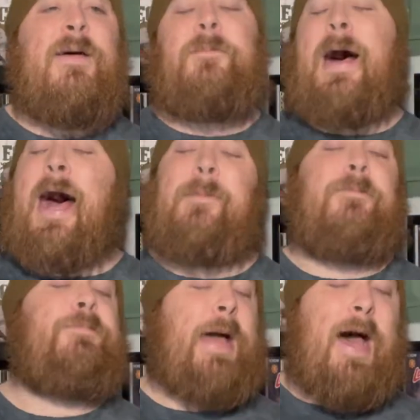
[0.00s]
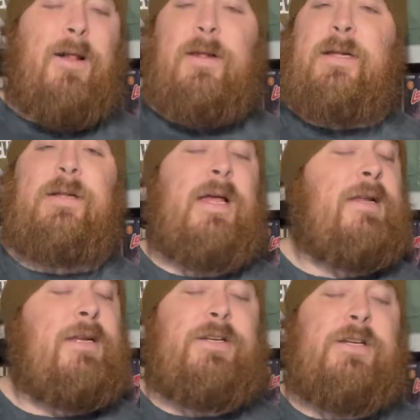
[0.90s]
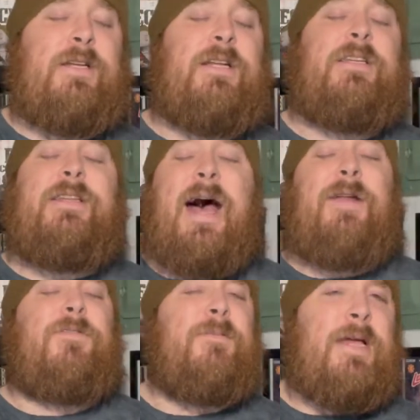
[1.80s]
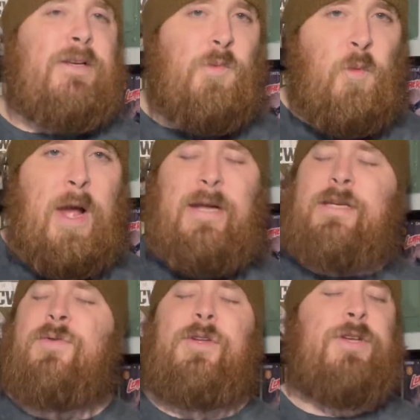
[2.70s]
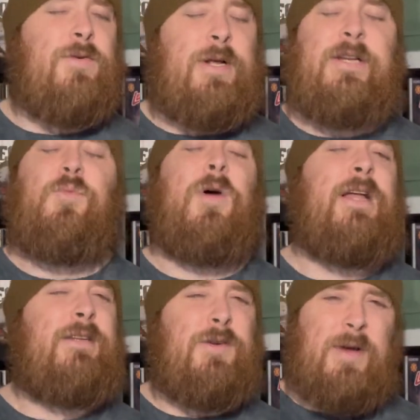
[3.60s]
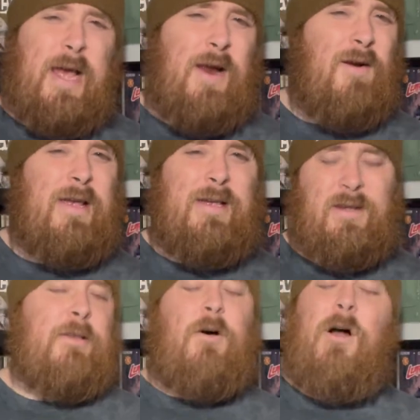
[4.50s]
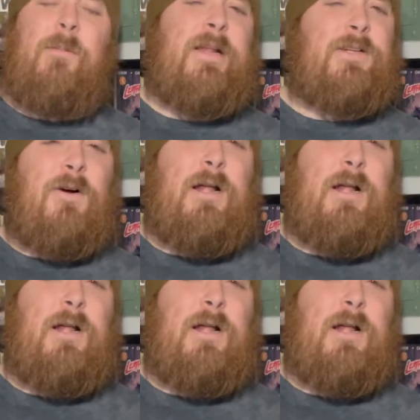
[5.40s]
pop ballad and it's just it's not for me it's way too cute it's way too airy the harmonies aren't